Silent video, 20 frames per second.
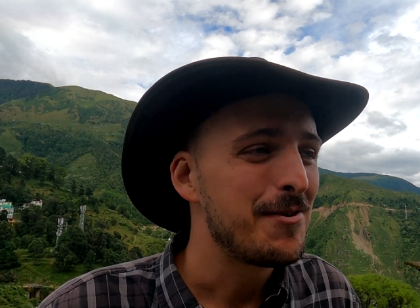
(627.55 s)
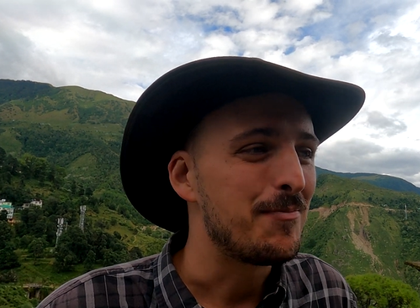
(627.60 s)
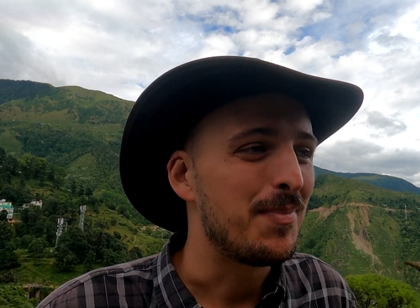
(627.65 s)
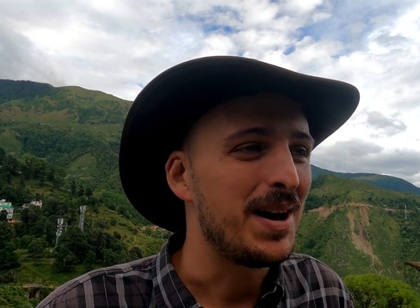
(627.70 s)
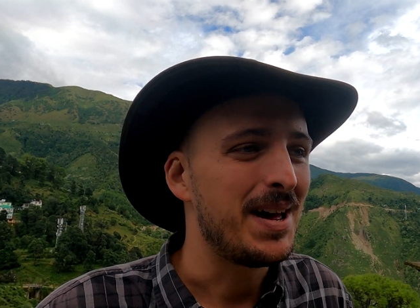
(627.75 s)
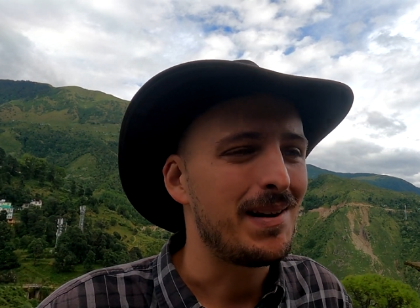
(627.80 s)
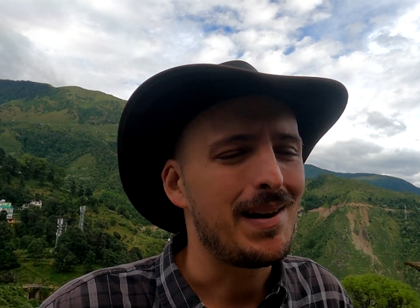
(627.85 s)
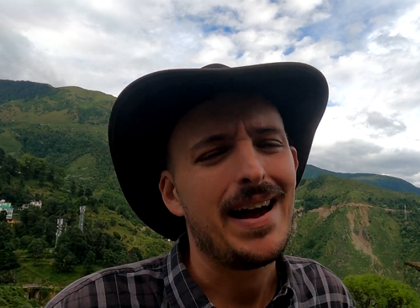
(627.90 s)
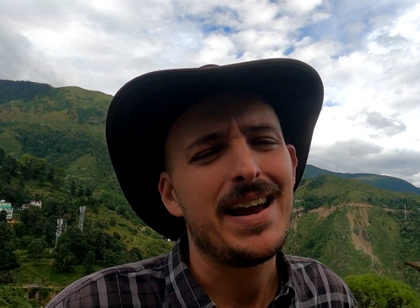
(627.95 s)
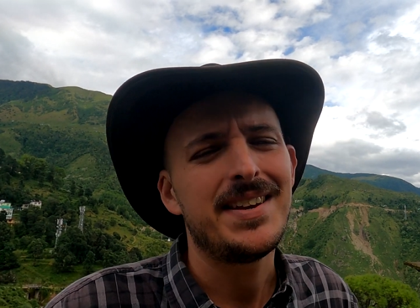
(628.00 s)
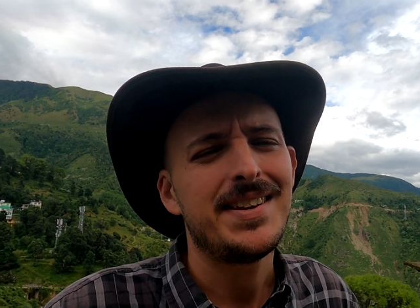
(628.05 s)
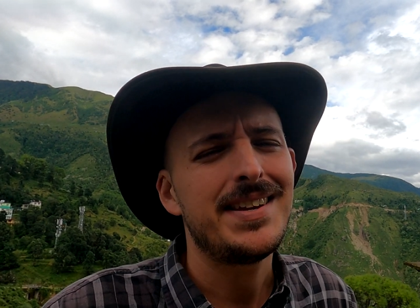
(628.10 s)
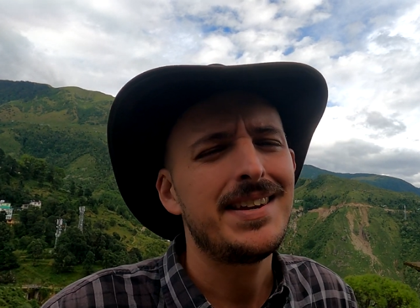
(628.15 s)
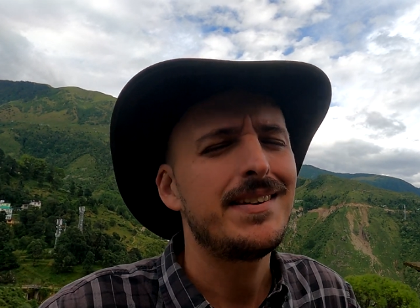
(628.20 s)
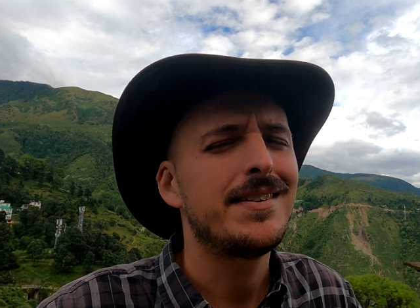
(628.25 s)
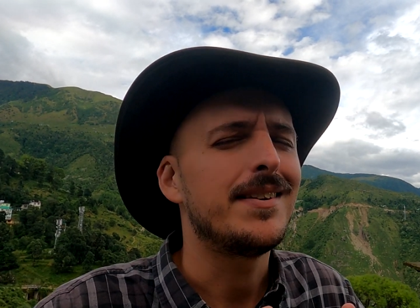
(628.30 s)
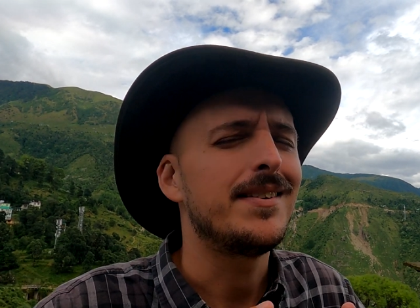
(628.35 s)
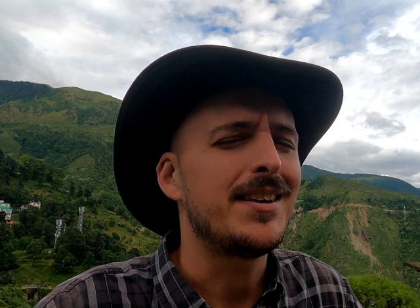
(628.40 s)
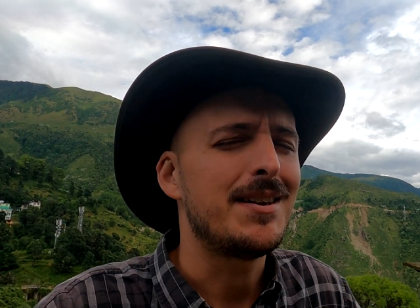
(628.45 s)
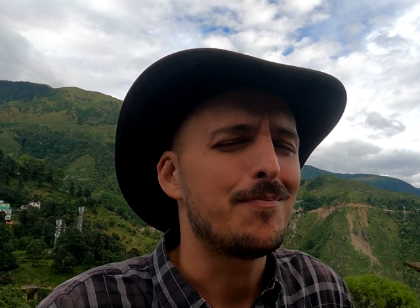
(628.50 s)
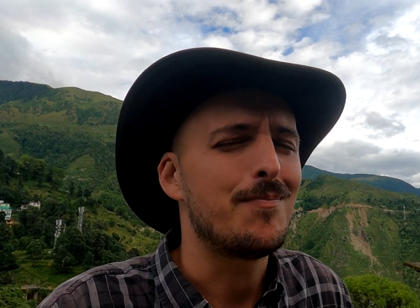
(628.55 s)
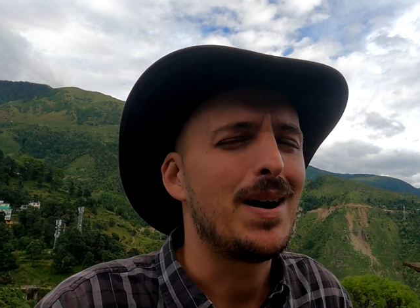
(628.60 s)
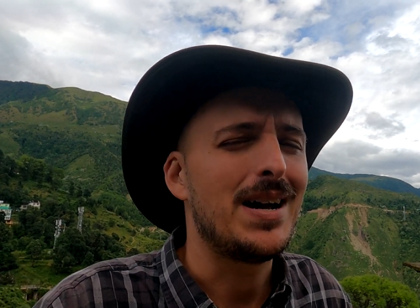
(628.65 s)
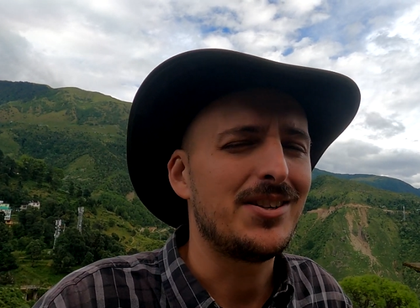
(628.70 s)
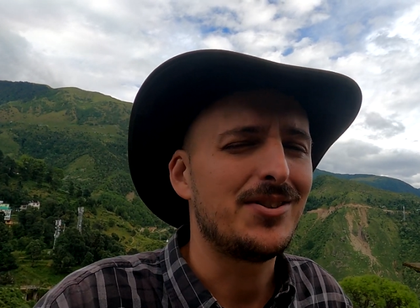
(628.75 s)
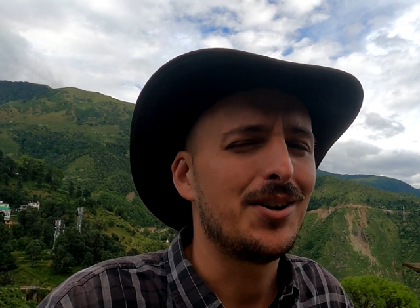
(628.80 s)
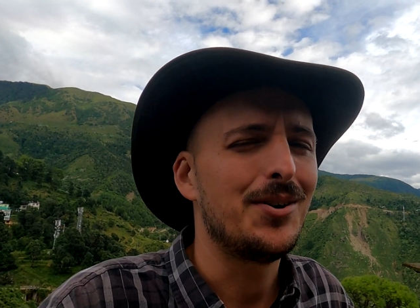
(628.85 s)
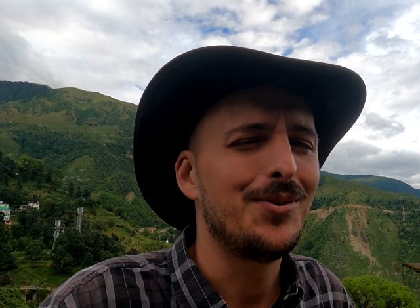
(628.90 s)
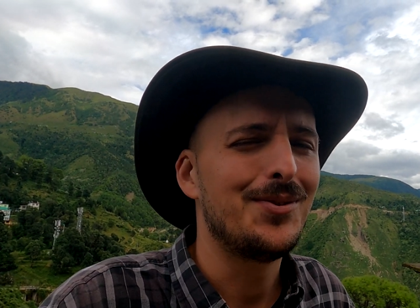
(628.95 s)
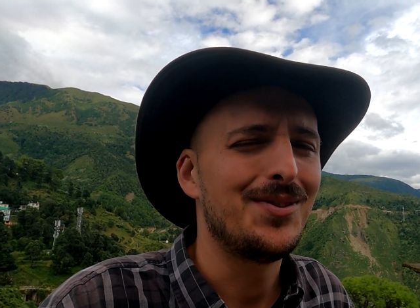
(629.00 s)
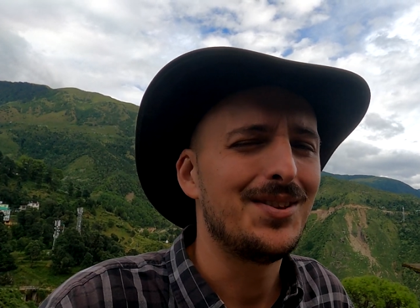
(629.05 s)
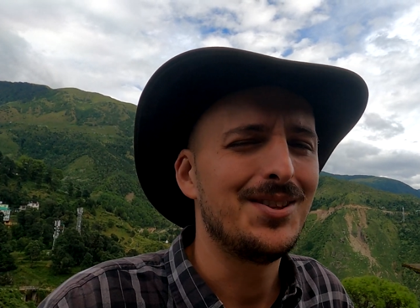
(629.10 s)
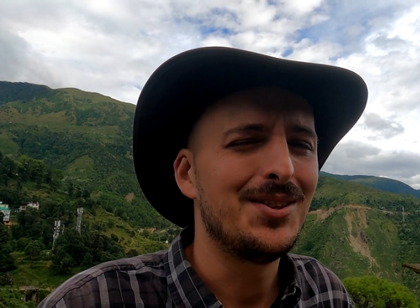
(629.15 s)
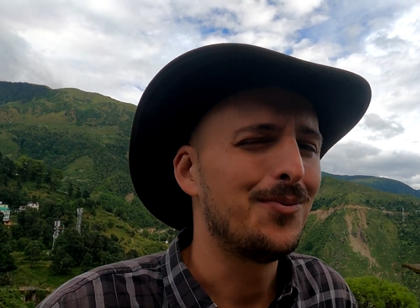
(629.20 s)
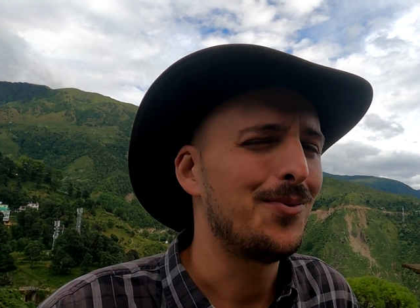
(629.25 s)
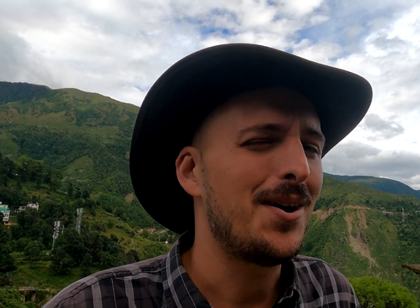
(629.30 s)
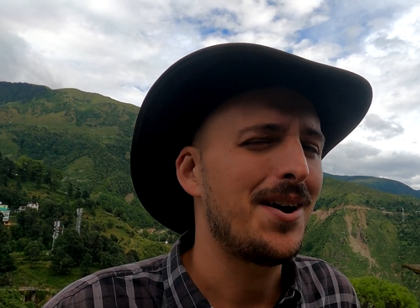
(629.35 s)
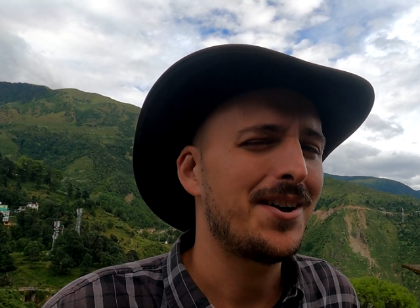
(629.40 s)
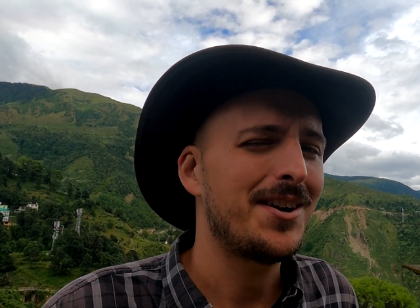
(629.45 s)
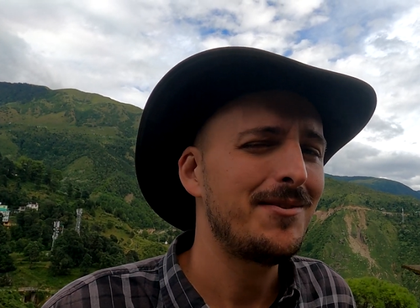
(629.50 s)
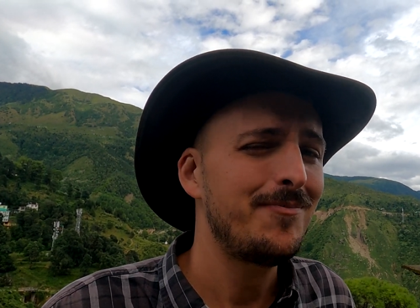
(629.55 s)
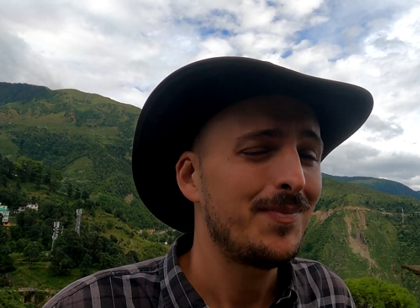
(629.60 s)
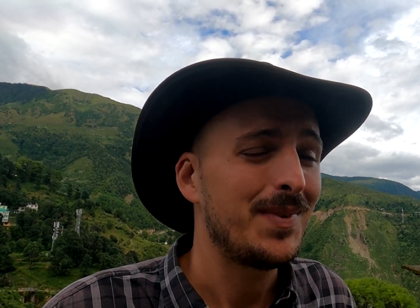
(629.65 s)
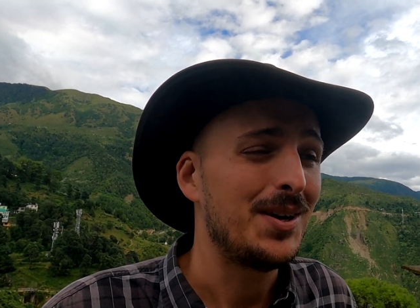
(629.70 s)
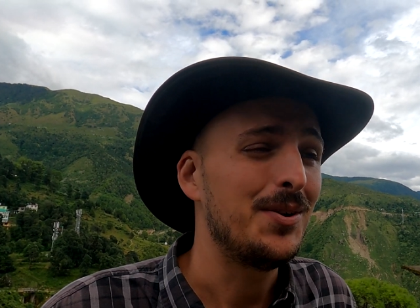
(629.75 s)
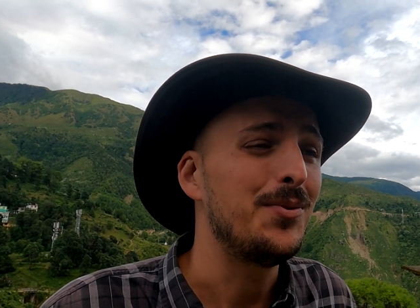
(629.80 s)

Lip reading: but I did dip my toes in the water.